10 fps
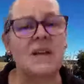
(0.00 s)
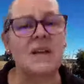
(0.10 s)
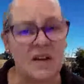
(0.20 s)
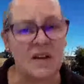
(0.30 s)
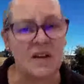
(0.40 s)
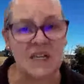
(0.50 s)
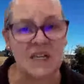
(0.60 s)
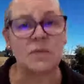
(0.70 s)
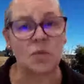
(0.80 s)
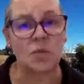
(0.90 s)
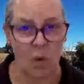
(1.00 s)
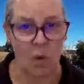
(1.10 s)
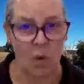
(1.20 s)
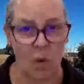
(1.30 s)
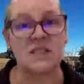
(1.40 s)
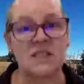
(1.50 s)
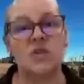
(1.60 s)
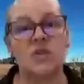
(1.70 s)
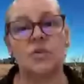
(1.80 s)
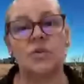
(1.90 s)
but it gives them enough to keep them
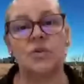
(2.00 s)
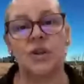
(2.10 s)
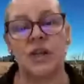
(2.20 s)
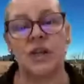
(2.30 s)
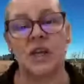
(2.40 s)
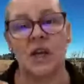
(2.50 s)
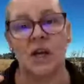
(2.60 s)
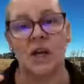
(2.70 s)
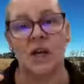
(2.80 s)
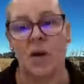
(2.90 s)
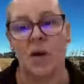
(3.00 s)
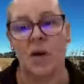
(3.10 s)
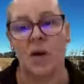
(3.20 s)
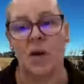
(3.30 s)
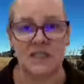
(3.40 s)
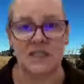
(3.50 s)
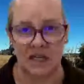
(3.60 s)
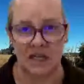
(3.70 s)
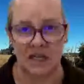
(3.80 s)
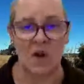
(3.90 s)
going until the pollen
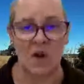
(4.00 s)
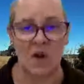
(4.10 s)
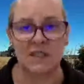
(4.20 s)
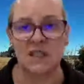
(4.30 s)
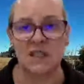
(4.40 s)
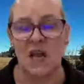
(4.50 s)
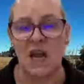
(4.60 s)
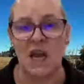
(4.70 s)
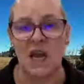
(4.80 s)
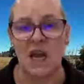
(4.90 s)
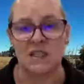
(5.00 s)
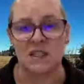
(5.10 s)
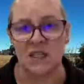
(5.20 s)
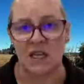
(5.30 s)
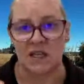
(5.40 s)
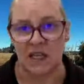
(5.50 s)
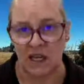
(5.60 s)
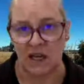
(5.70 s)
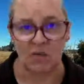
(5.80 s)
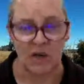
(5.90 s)
has started to run and they're
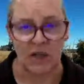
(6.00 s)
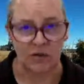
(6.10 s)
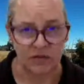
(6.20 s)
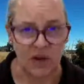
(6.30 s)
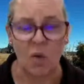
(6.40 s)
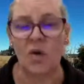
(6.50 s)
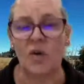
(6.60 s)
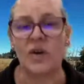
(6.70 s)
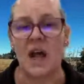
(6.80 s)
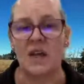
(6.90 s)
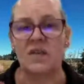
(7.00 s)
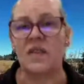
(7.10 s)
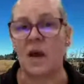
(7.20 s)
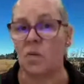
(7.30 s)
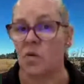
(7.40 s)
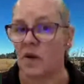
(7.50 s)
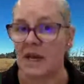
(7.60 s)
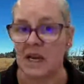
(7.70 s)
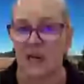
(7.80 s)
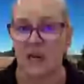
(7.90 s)
getting a really good flow on, and then they will get
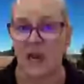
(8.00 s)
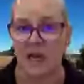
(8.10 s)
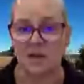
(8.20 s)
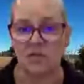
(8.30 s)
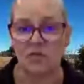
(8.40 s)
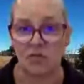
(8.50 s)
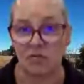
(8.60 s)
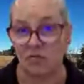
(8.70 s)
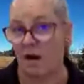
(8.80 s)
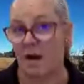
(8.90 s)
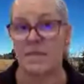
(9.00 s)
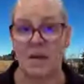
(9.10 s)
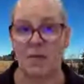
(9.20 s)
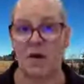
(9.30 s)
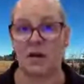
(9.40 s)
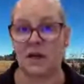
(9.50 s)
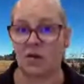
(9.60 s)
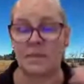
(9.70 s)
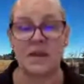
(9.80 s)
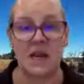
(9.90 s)
in and grab that pollen and grab the
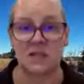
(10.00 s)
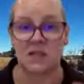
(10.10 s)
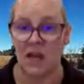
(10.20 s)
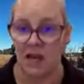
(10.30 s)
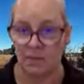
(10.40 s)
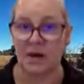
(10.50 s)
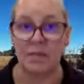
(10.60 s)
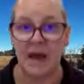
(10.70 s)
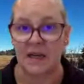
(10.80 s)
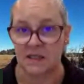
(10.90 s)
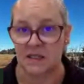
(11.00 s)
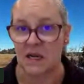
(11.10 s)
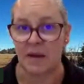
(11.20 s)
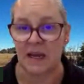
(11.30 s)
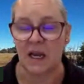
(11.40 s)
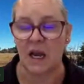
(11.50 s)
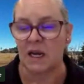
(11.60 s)
nectar and bring it back and start making honey